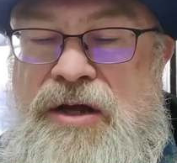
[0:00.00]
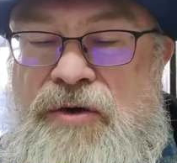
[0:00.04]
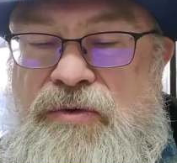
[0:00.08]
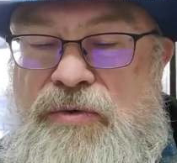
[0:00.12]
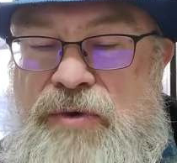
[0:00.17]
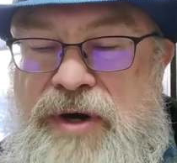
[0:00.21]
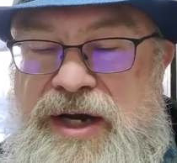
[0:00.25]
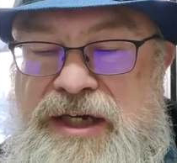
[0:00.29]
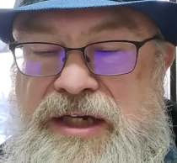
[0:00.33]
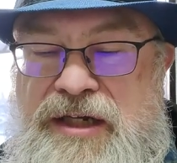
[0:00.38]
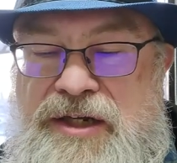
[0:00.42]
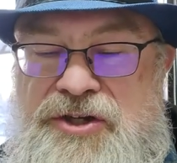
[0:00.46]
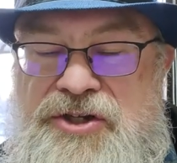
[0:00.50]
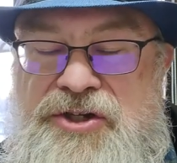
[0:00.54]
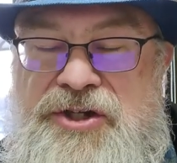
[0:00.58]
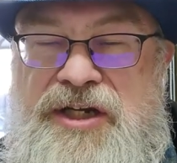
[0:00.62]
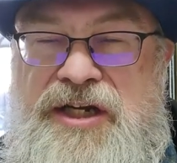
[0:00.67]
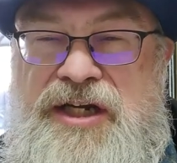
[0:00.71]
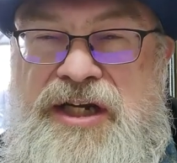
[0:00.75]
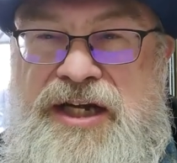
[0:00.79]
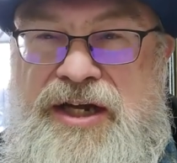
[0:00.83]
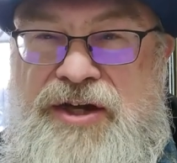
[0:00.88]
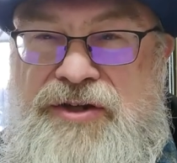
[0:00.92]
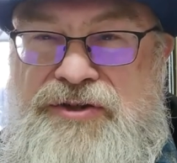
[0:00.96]
regular
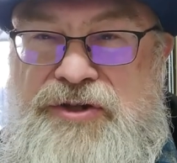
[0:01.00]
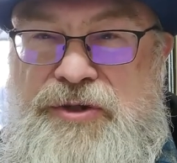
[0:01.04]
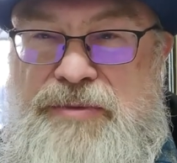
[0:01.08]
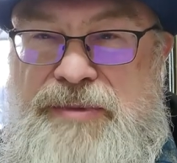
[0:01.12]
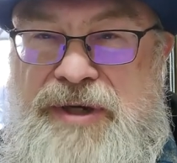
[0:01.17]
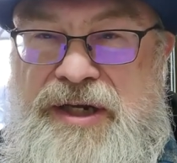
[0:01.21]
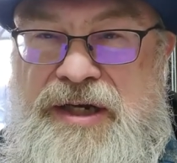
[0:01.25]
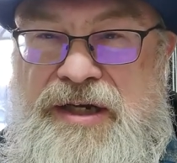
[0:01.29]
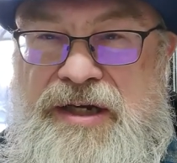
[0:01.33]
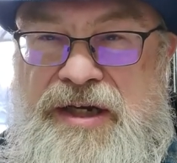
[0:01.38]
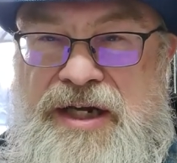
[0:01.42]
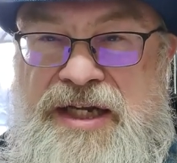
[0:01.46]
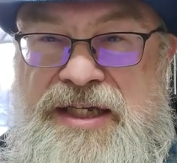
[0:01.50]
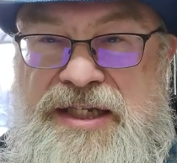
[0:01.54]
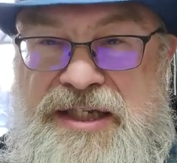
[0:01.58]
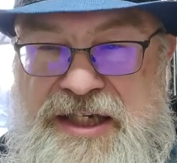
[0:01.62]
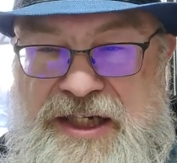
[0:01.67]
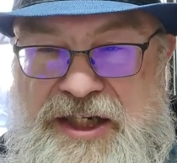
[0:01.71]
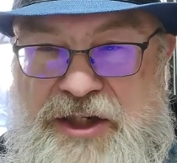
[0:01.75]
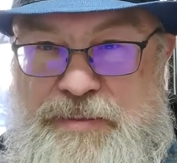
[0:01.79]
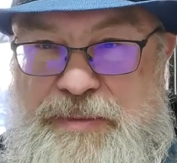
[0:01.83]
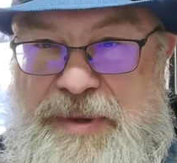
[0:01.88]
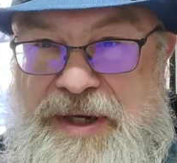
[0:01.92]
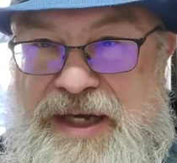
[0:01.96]
City Council meeting at
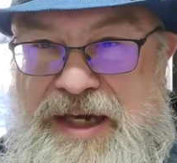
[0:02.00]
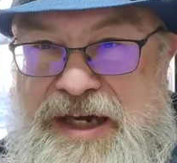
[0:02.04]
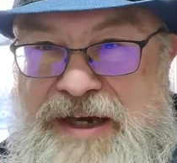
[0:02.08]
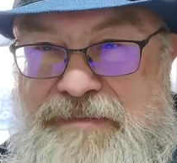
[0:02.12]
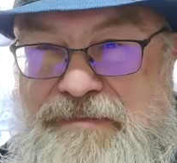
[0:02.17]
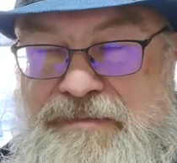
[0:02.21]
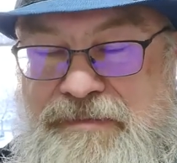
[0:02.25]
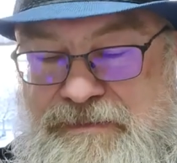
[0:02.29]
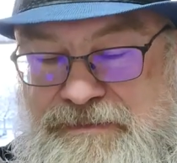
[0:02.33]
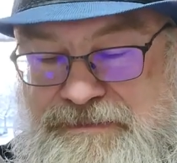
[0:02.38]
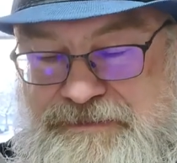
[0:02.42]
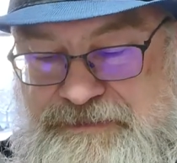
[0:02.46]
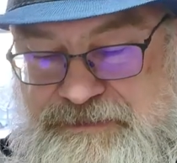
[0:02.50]
6 p.m.